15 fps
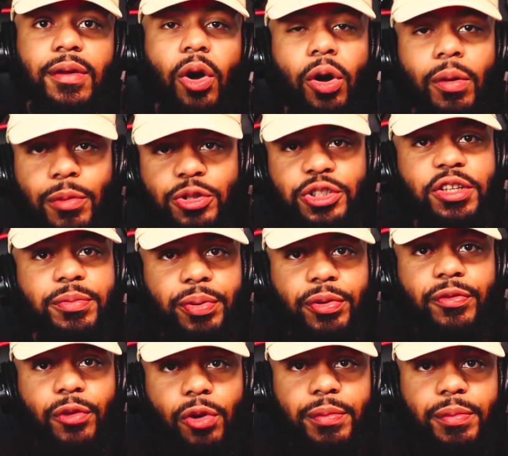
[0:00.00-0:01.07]
almost a
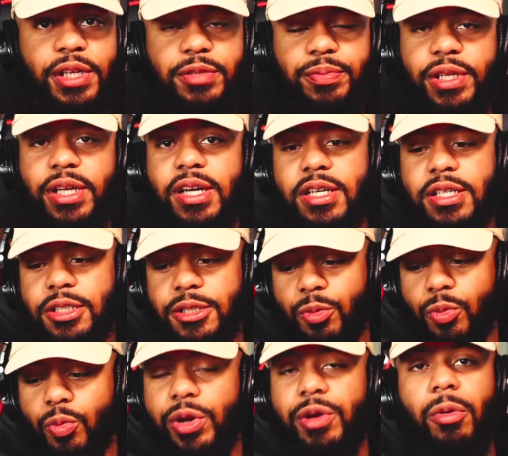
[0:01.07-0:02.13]
performance because
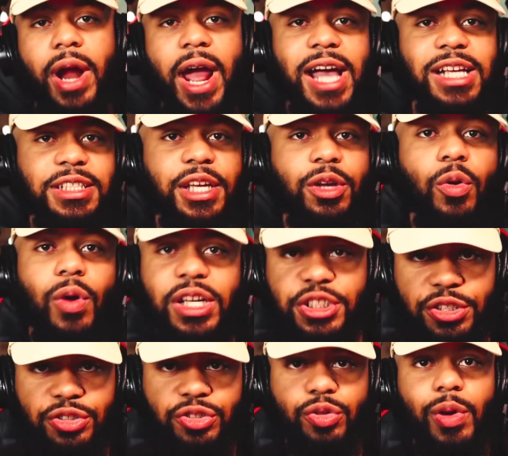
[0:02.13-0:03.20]
we were asking
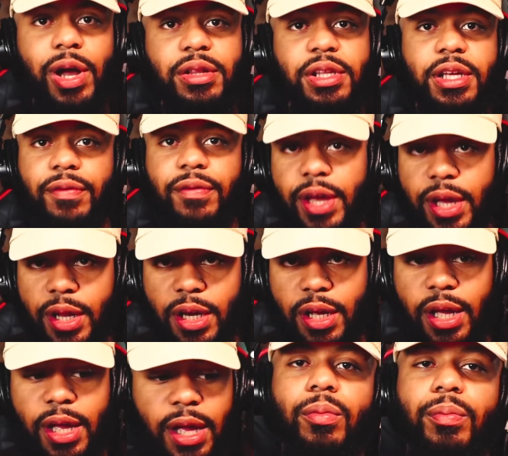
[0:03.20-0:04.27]
questions throughout the event.
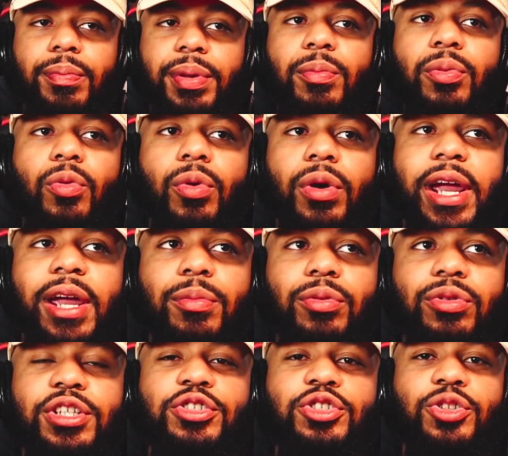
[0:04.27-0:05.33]
People were able
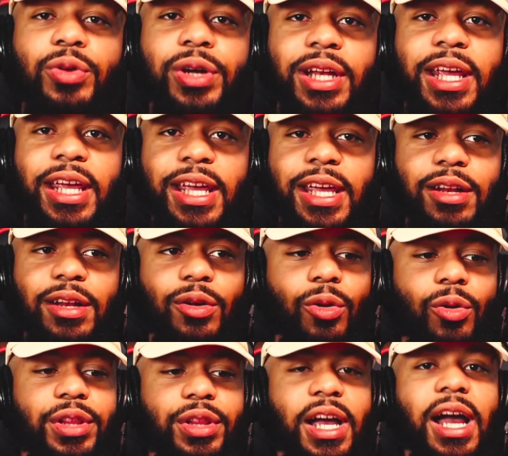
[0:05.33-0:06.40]
to join in
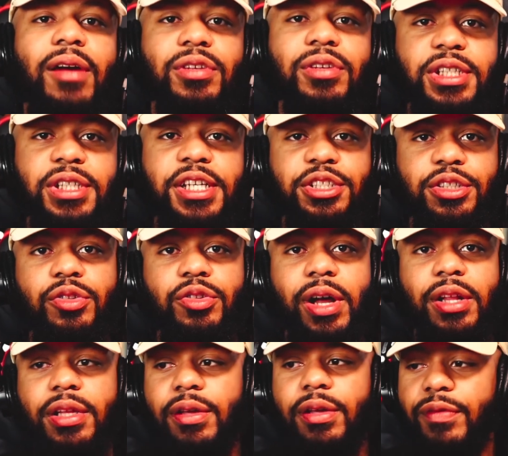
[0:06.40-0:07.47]
on the conversation
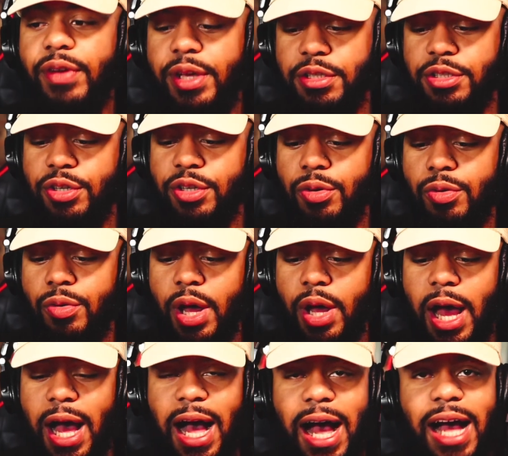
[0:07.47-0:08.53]
throughout the event. So
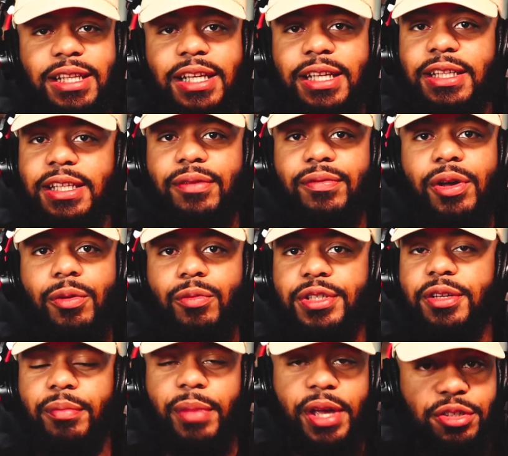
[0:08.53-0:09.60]
I think the event was
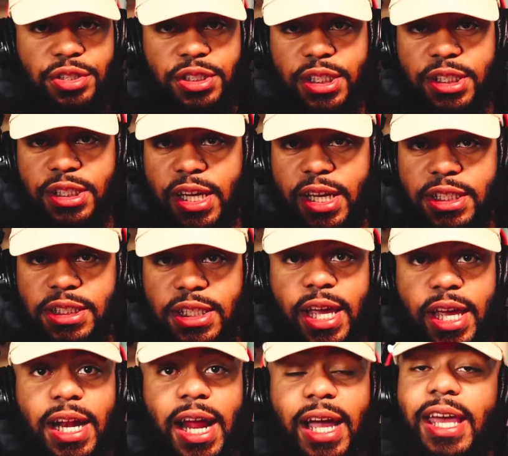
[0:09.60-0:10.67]
a major success,
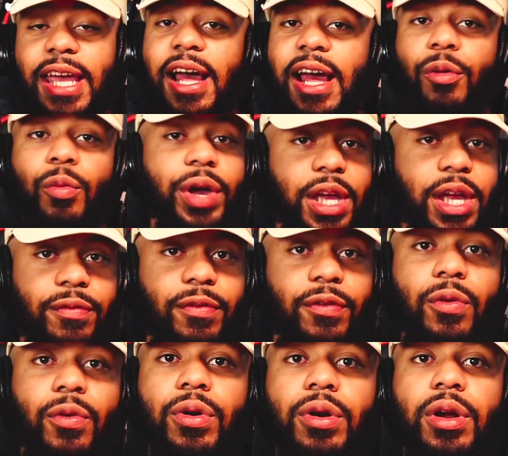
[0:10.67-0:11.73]
and I cannot wait
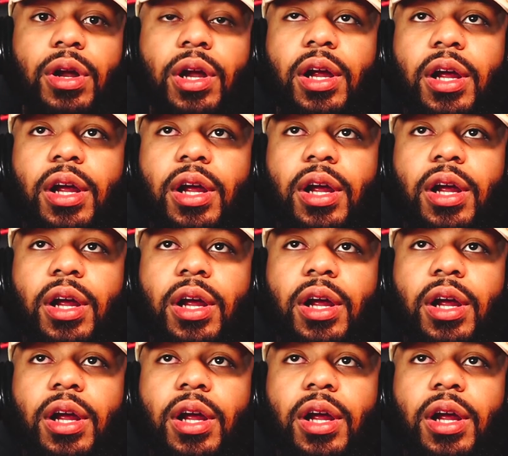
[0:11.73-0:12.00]
for,